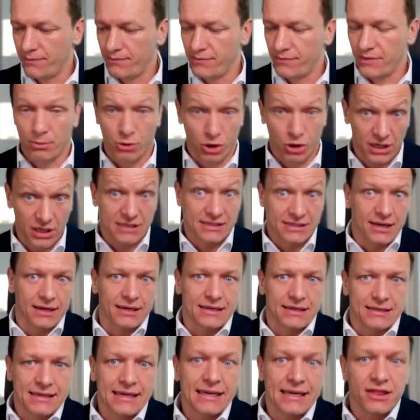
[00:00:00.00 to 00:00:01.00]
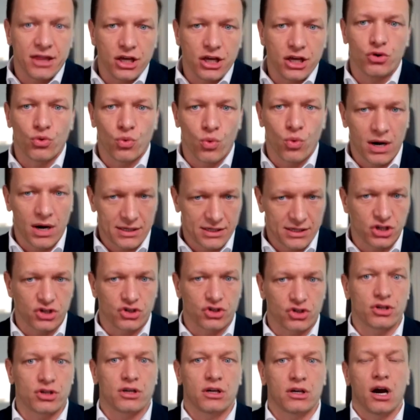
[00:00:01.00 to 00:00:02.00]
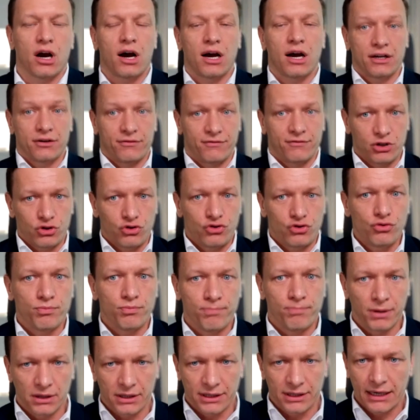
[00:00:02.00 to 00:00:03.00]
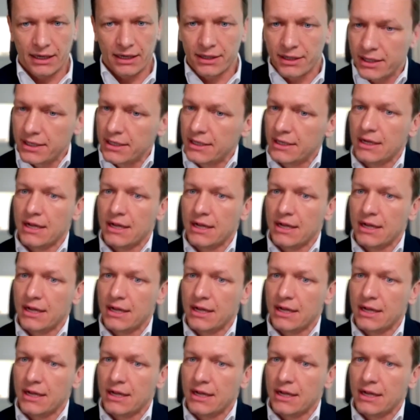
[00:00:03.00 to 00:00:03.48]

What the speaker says: the market size in the US is higher than 2 billion.